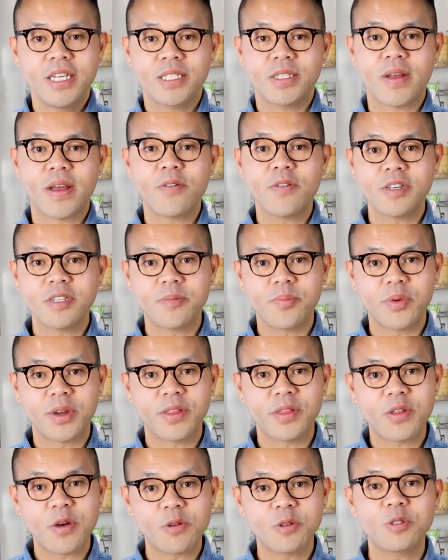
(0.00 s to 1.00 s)
So I wanted to
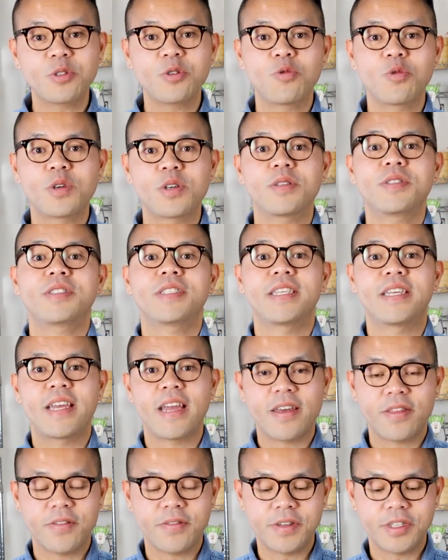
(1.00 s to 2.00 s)
bring those two worlds
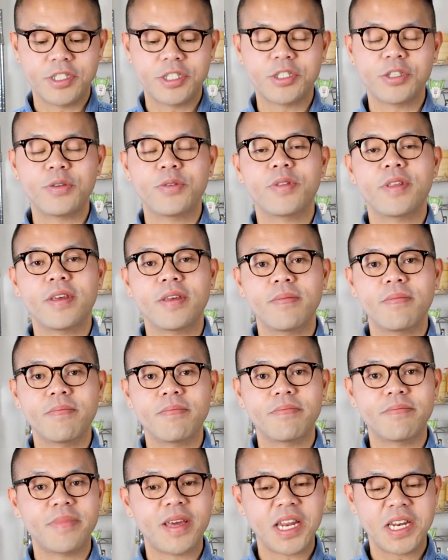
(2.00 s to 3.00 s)
together and show
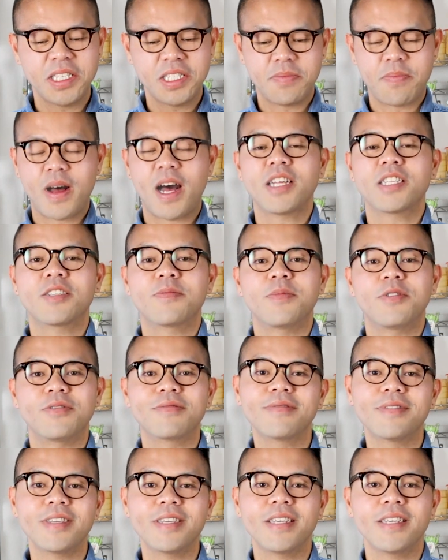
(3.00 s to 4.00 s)
them that it's
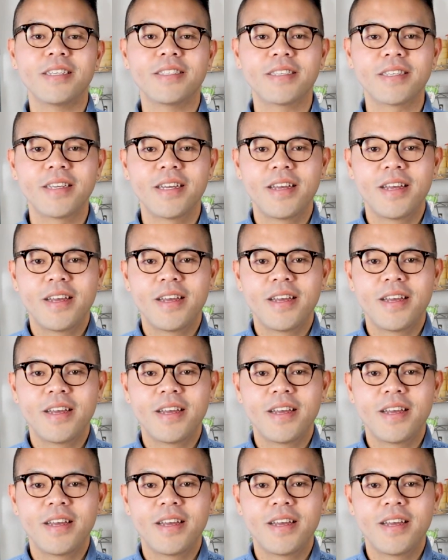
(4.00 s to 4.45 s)
possible to eat